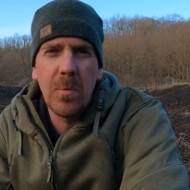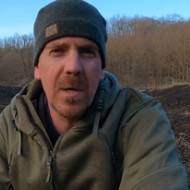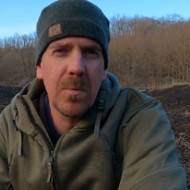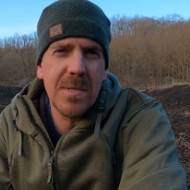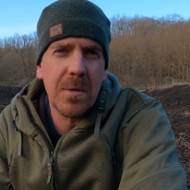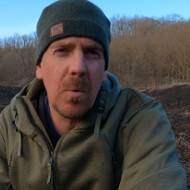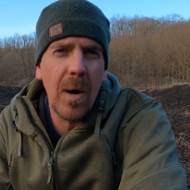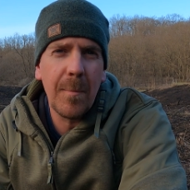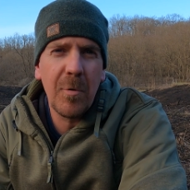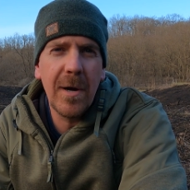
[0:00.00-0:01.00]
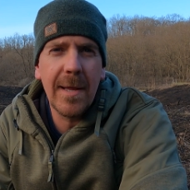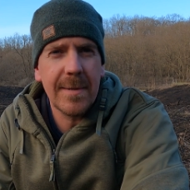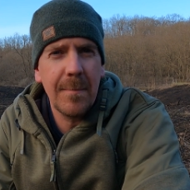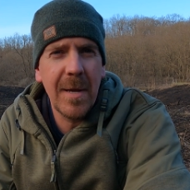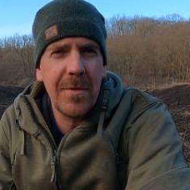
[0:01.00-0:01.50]
The wind wasn't
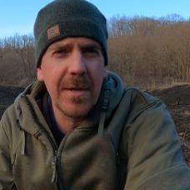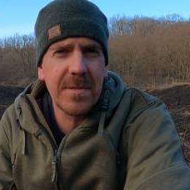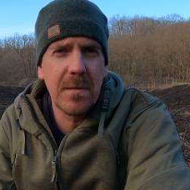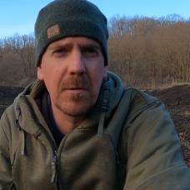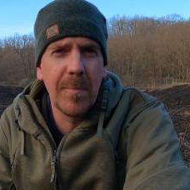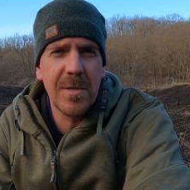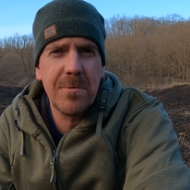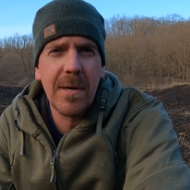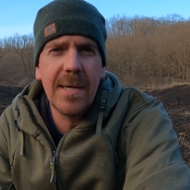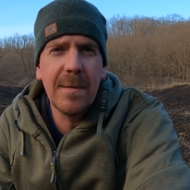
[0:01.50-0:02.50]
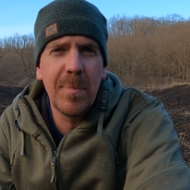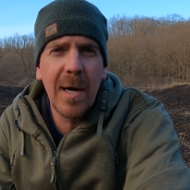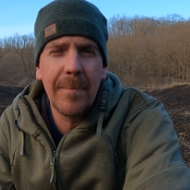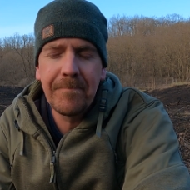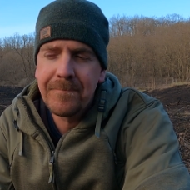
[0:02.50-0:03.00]
cooperating. That made things a little bit tricky,
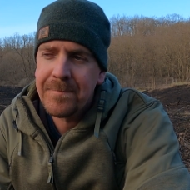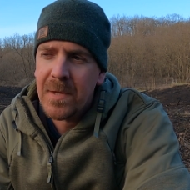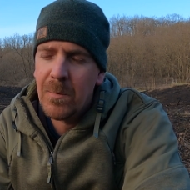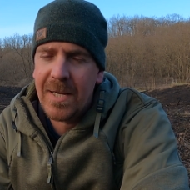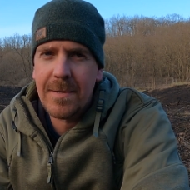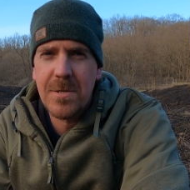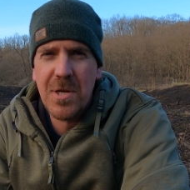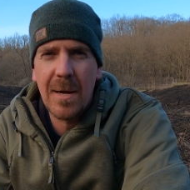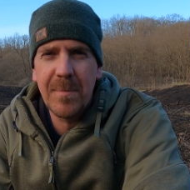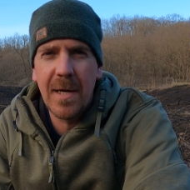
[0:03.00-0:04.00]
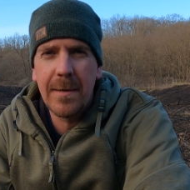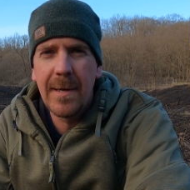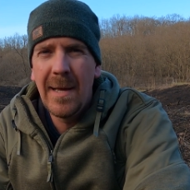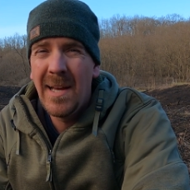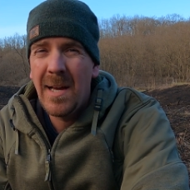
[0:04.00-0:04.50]
but we got the job
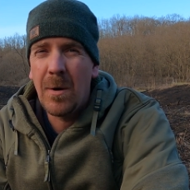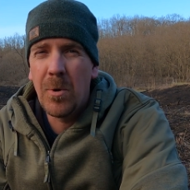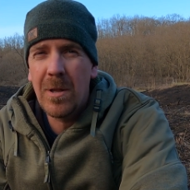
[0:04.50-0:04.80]
done. I